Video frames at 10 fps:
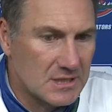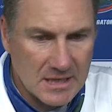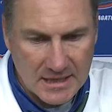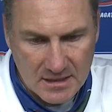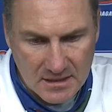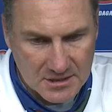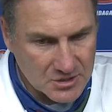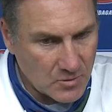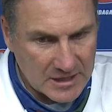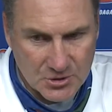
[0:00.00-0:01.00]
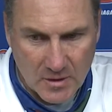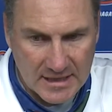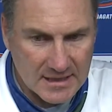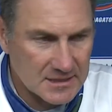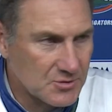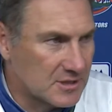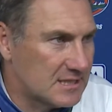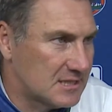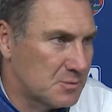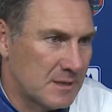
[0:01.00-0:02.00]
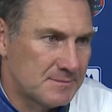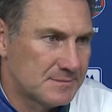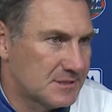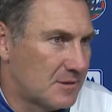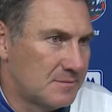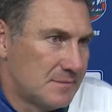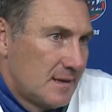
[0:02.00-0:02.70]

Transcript: It's 2020. It is what it is, man. So